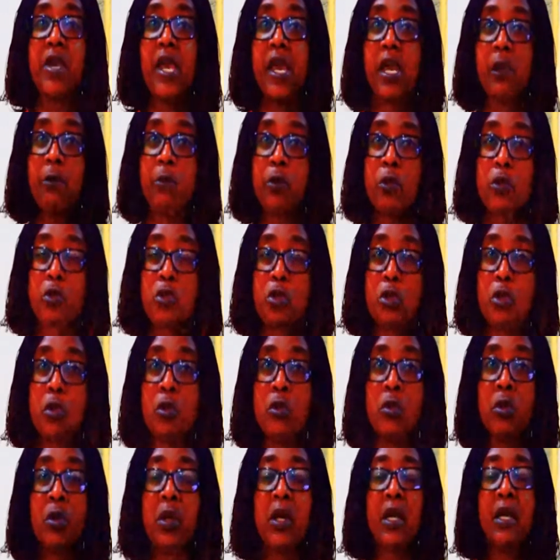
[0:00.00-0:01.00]
able
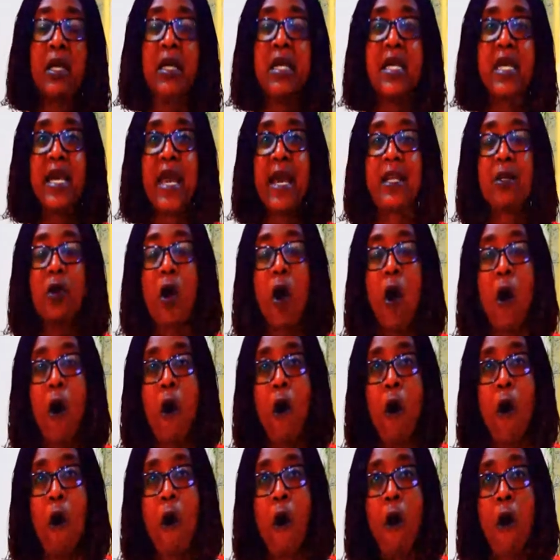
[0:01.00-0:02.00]
to get
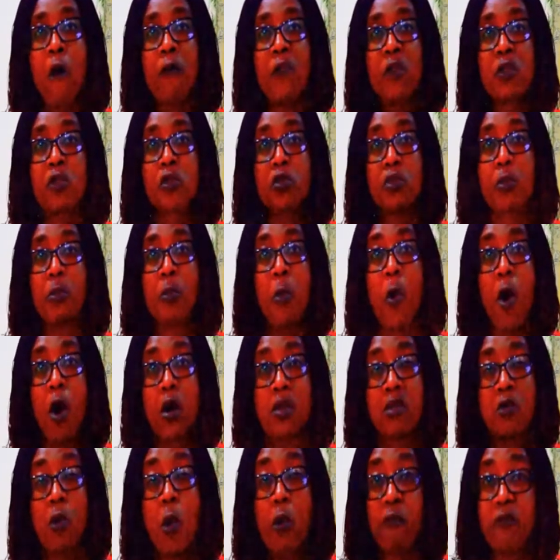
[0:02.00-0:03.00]
all the
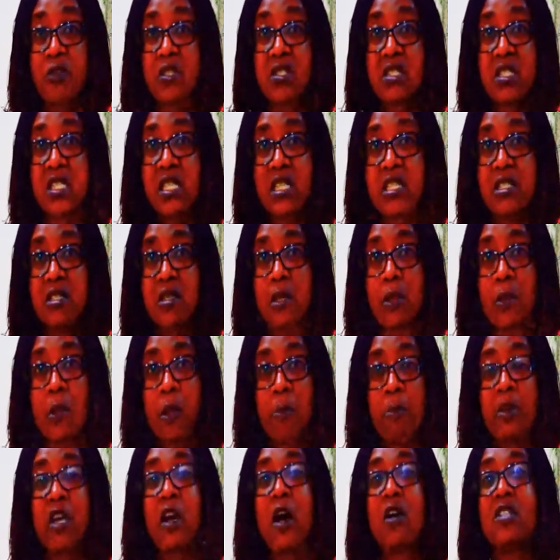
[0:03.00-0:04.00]
support overseas
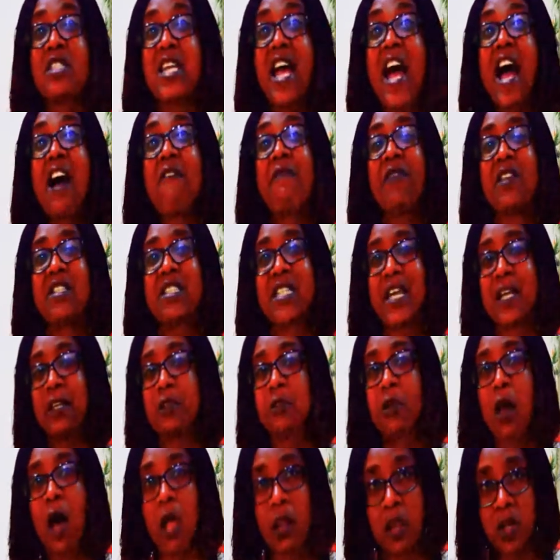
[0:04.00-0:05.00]
because they have the
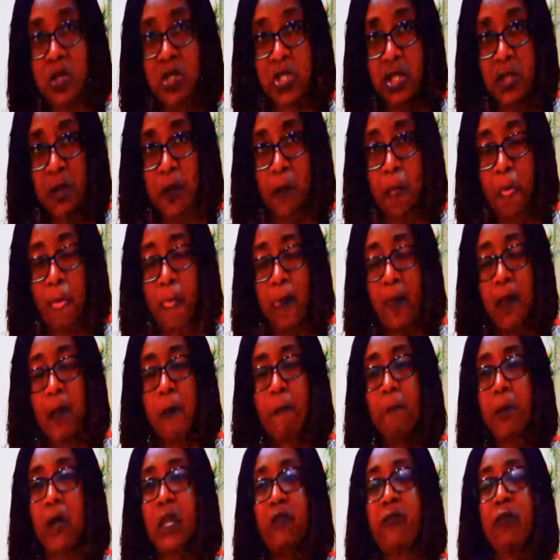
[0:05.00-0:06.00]
technology.
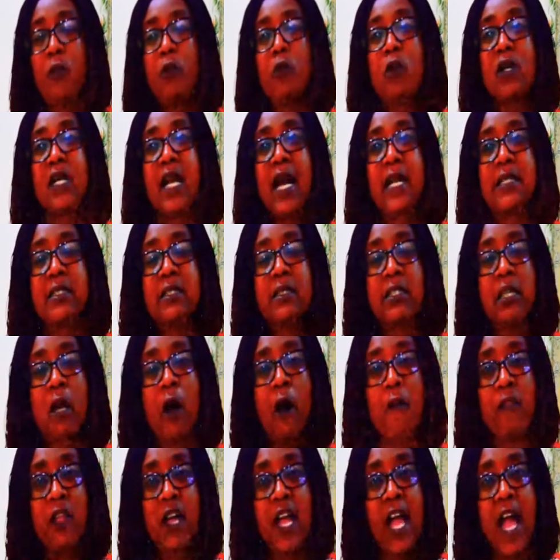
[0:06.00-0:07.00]
But if you look at the
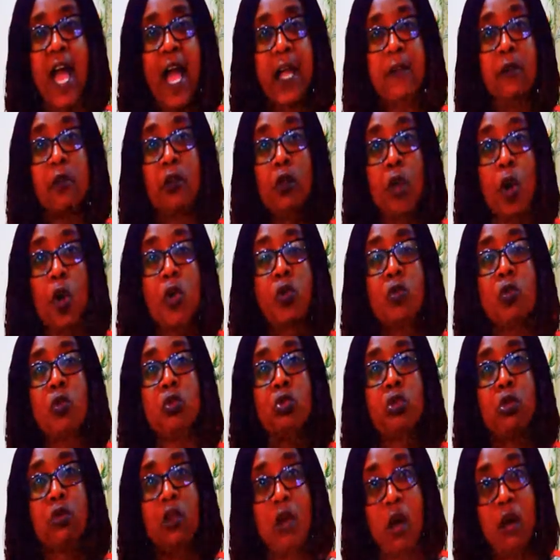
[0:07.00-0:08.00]
other hand, those who
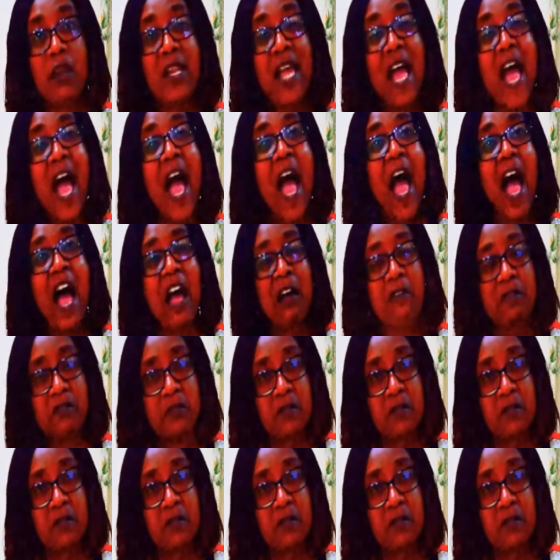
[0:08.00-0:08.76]
do not have,